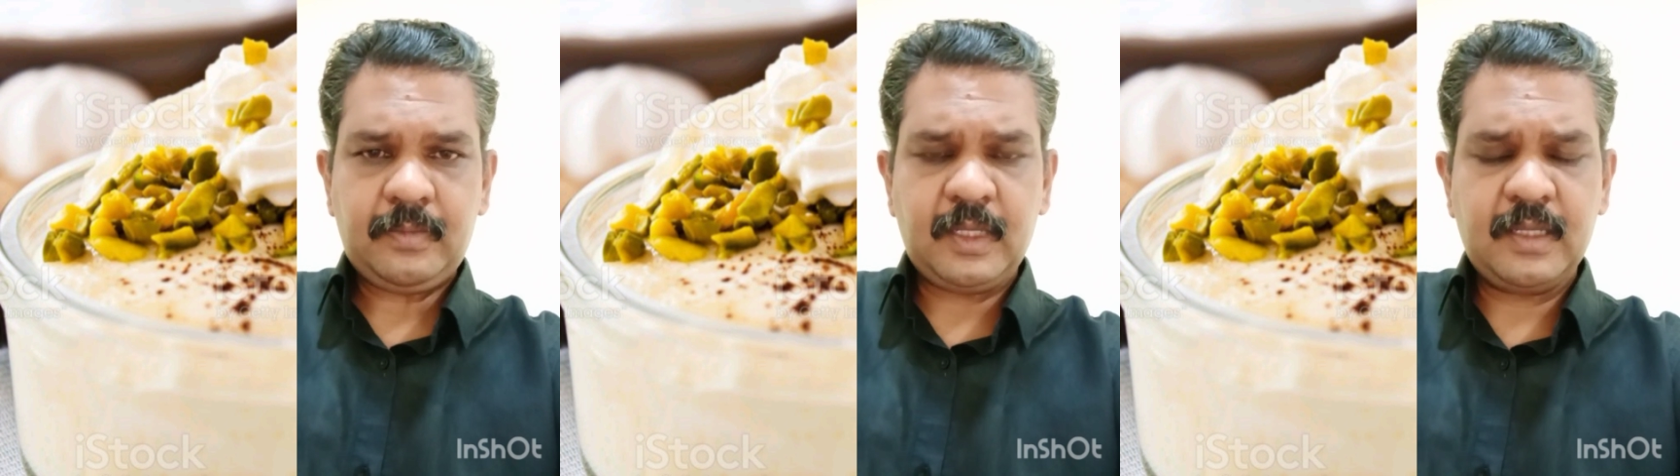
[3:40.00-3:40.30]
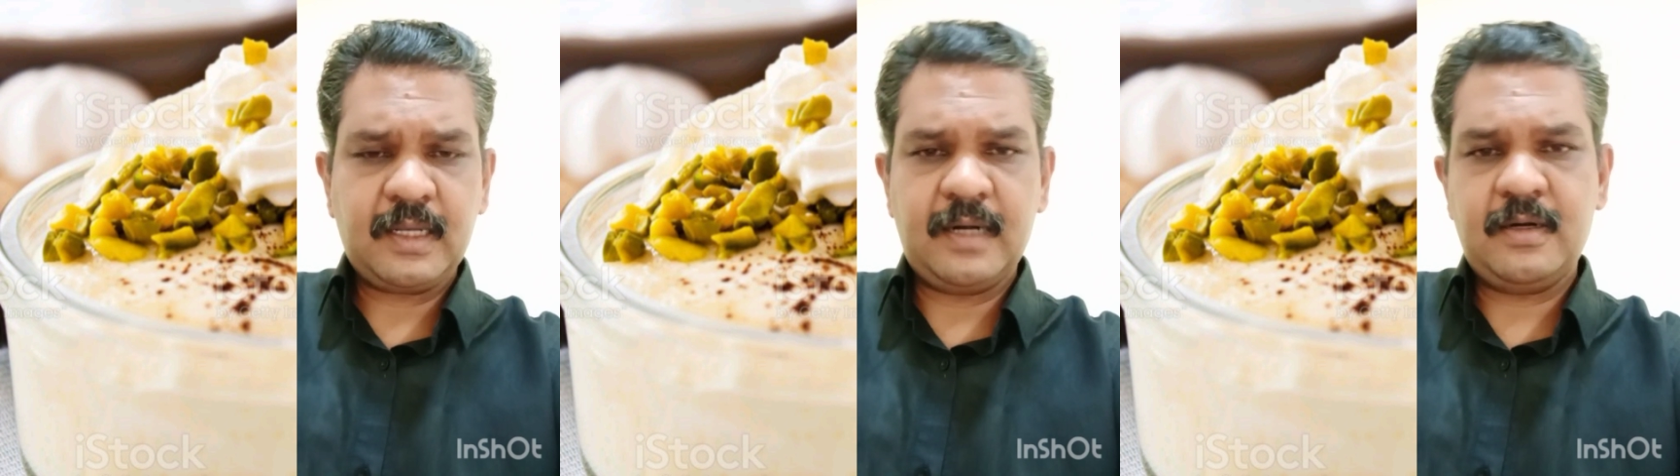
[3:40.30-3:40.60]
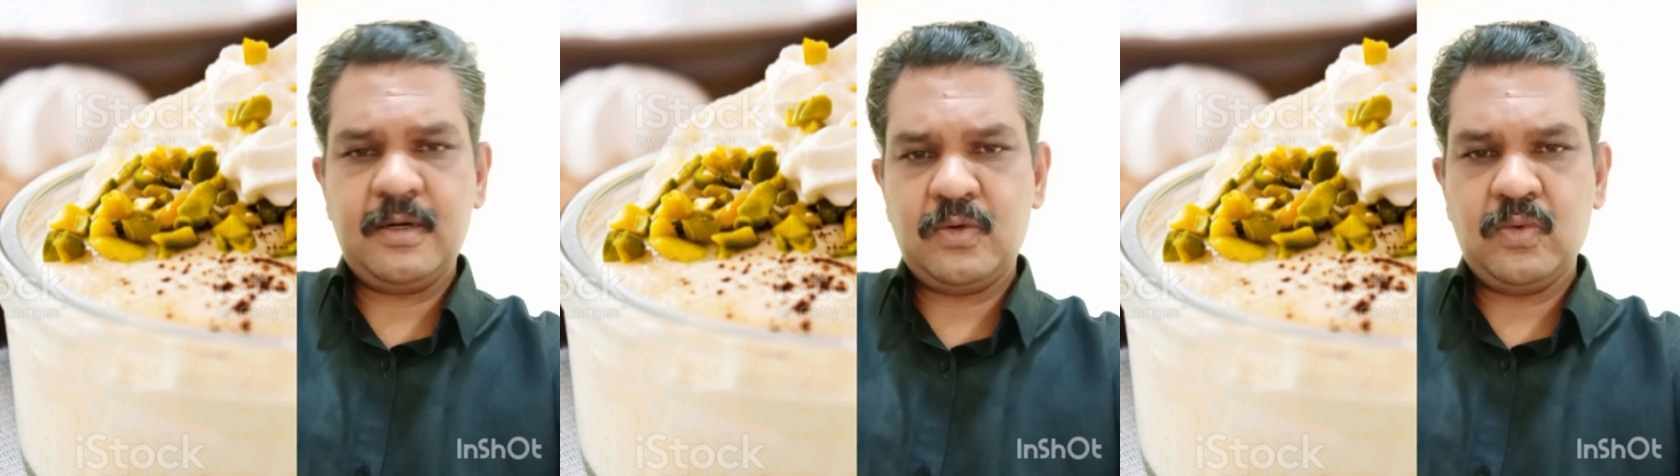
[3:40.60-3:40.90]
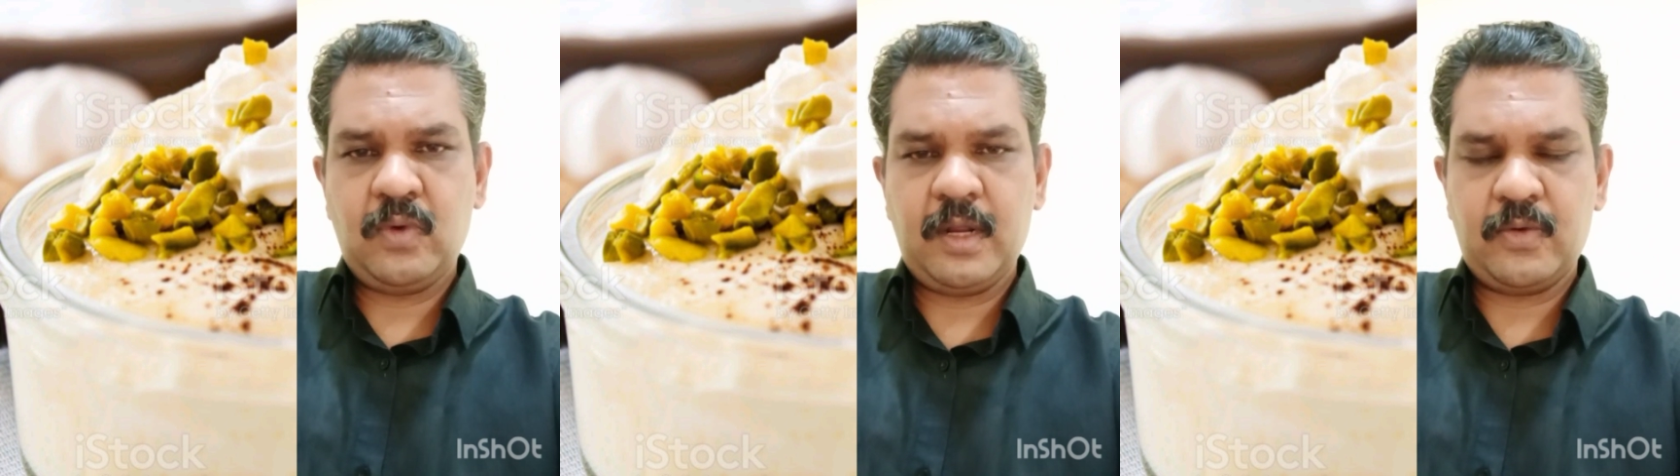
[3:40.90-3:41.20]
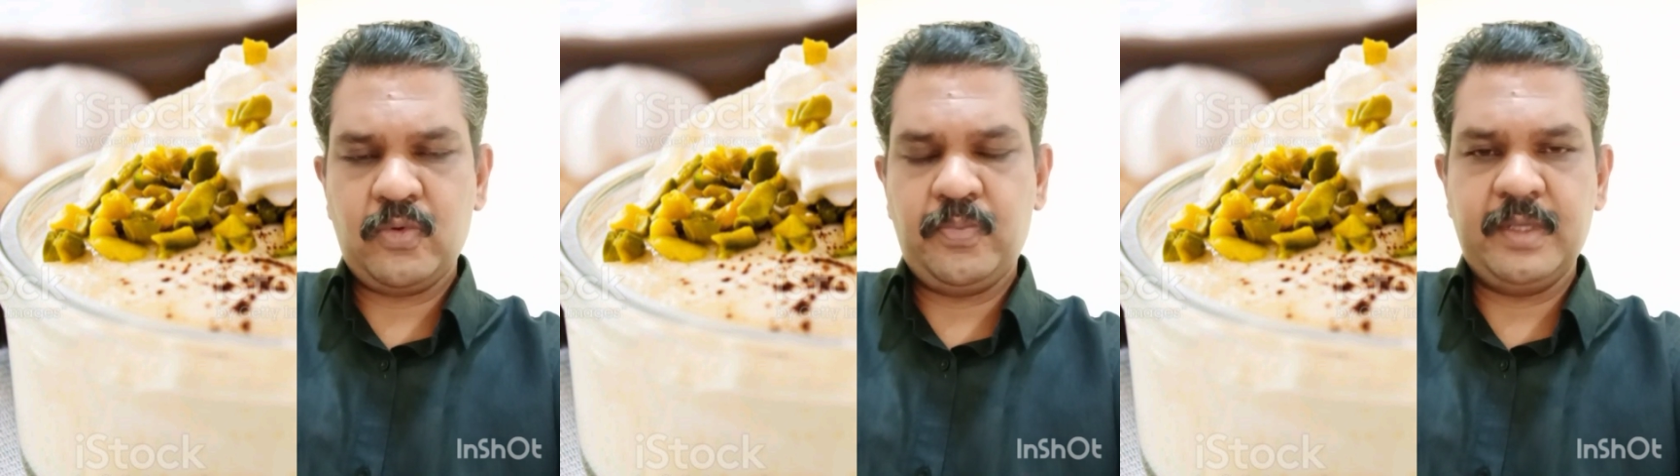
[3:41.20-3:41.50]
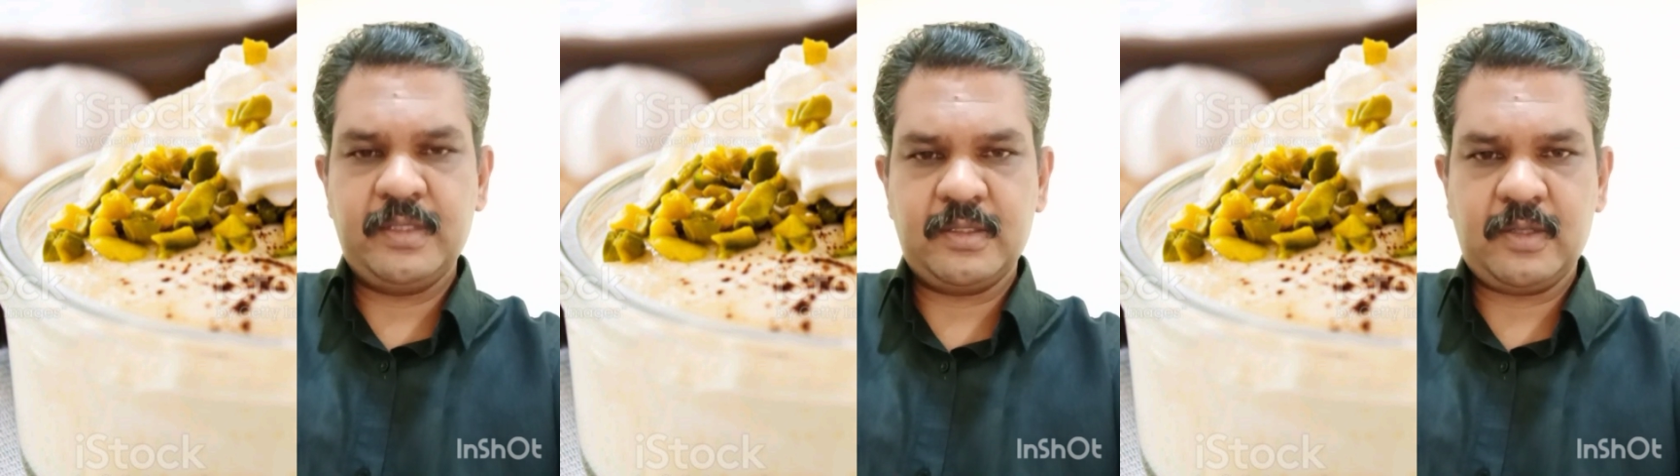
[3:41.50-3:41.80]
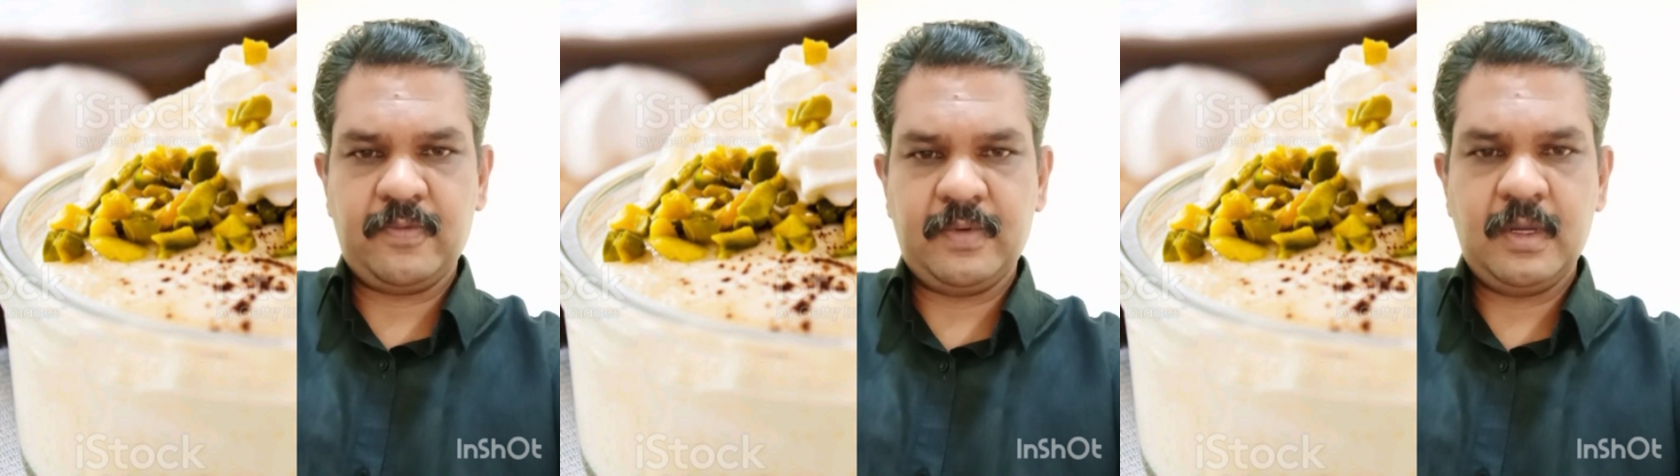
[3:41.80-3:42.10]
cut 1 or 2 pieces
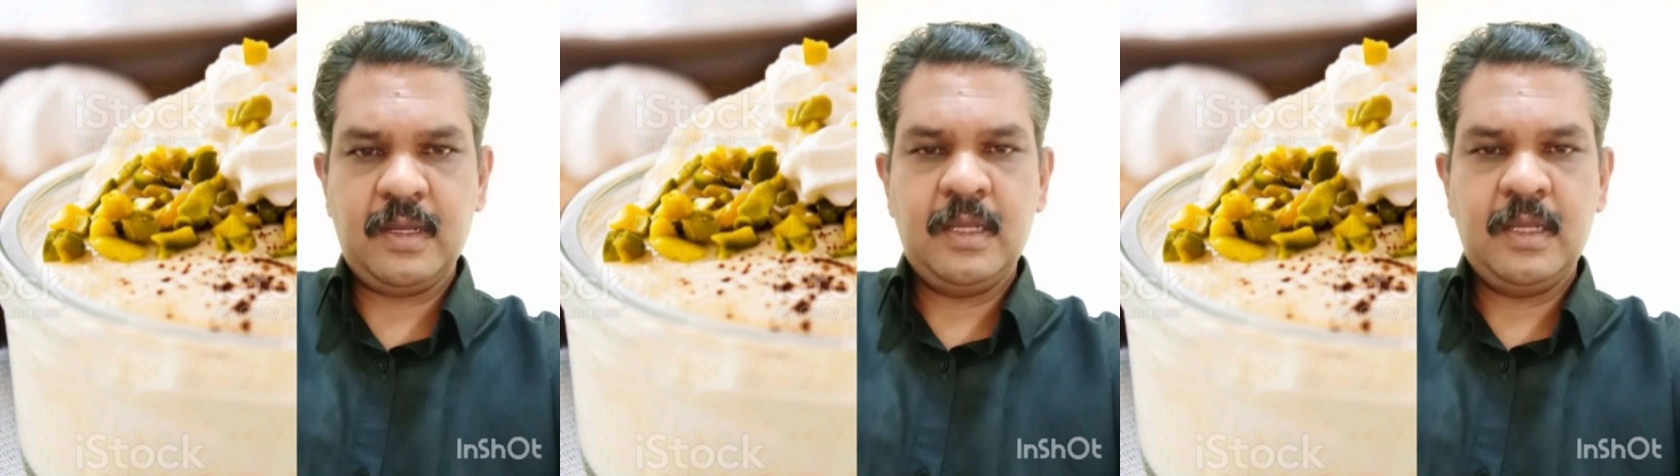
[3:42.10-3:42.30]
of